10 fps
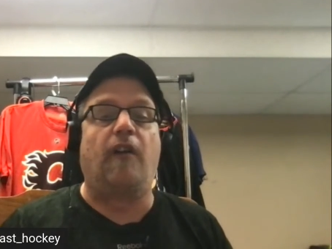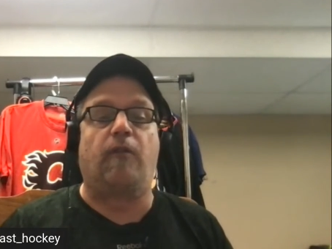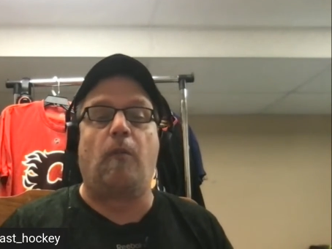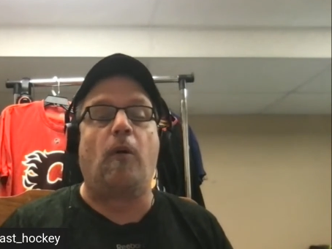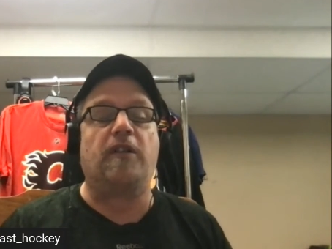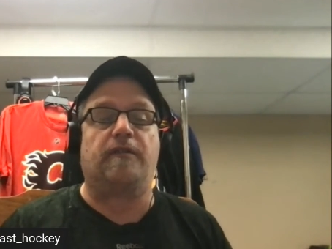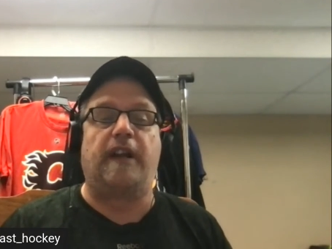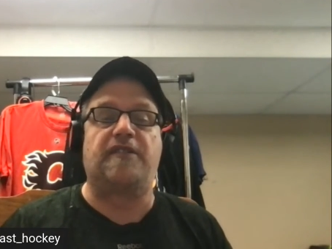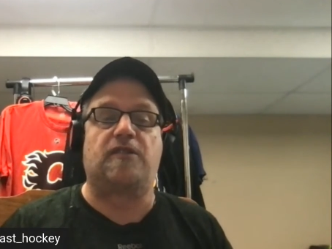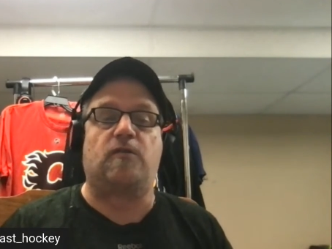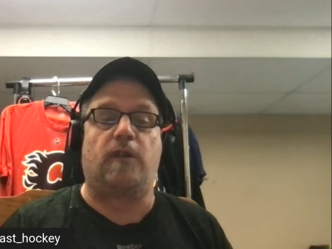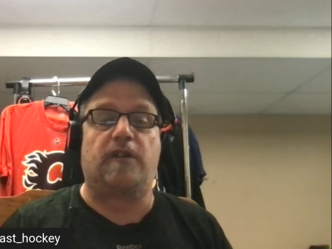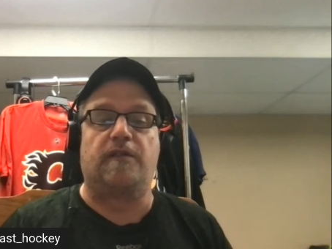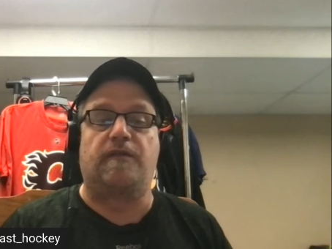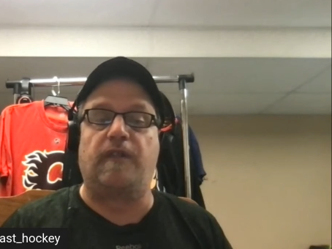from Oiler fans on
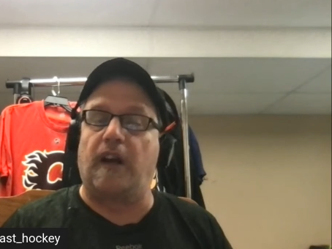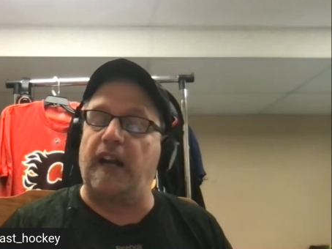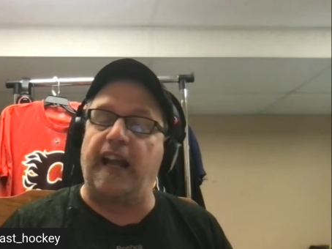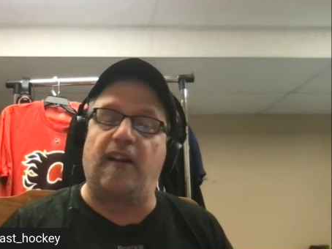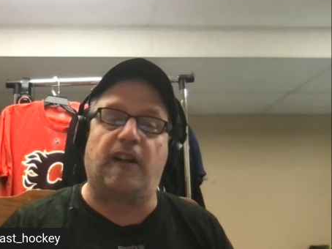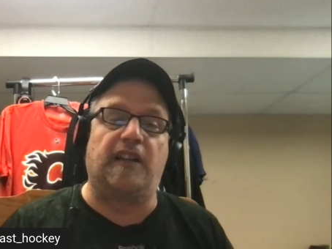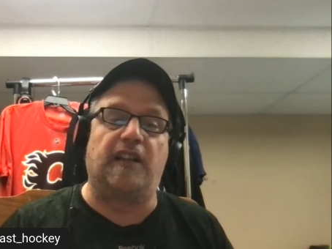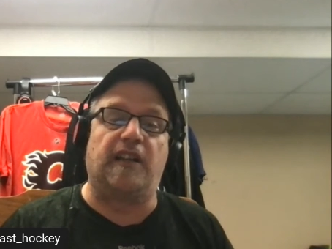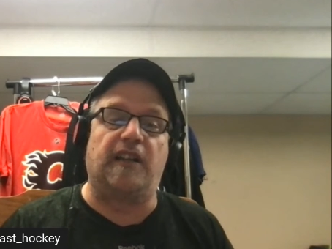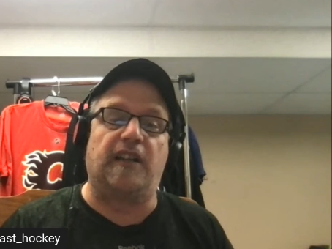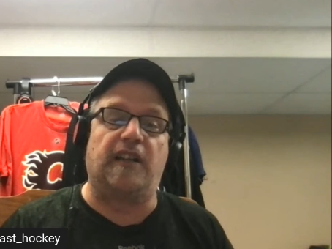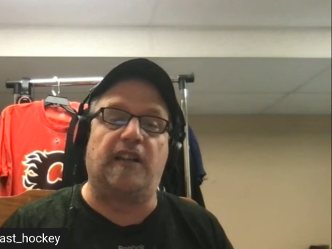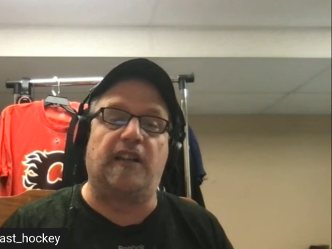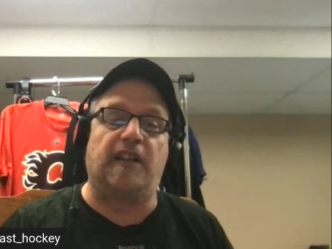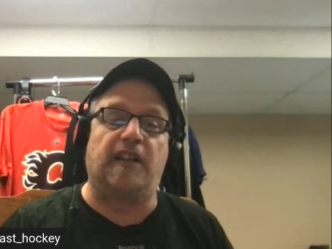Twitter, is very angry at the
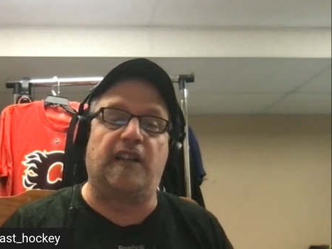officiating.